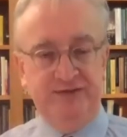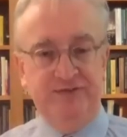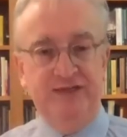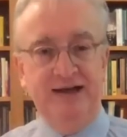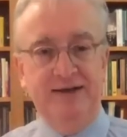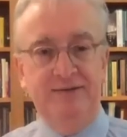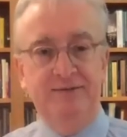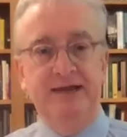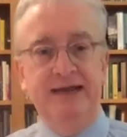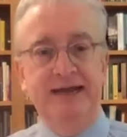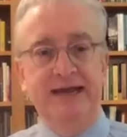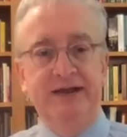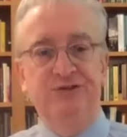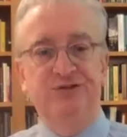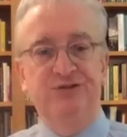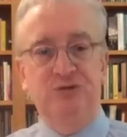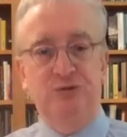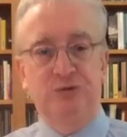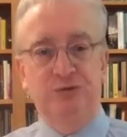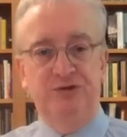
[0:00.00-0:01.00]
That
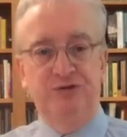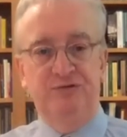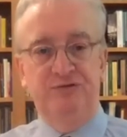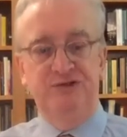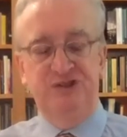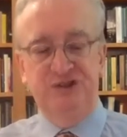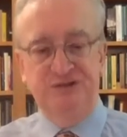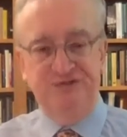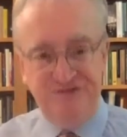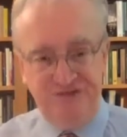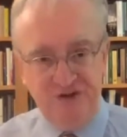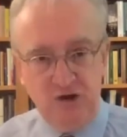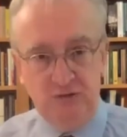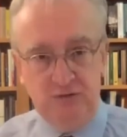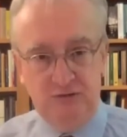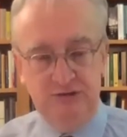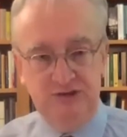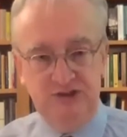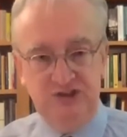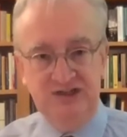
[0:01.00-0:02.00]
his sort of
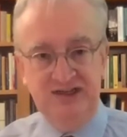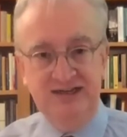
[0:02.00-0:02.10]
default